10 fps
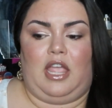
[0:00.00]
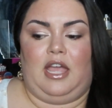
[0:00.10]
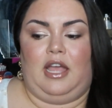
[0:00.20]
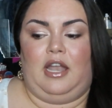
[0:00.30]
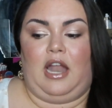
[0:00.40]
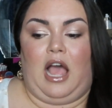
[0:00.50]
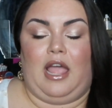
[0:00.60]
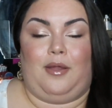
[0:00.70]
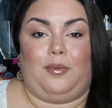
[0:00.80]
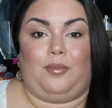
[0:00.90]
and
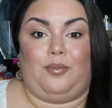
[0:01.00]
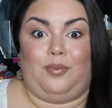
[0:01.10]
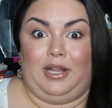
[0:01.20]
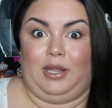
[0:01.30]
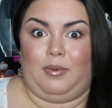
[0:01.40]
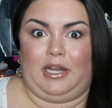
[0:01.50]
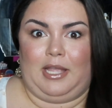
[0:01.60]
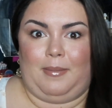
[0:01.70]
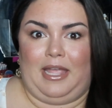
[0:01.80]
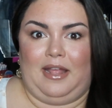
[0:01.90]
I really want to
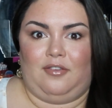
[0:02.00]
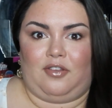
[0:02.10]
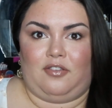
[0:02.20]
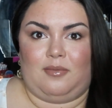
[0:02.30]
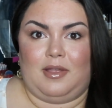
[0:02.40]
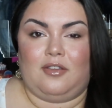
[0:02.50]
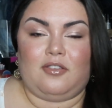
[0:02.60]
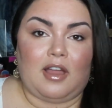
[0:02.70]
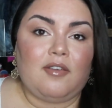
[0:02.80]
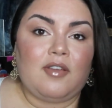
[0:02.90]
get my hands on some of his
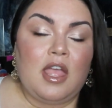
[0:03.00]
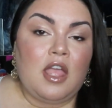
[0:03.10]
stuff.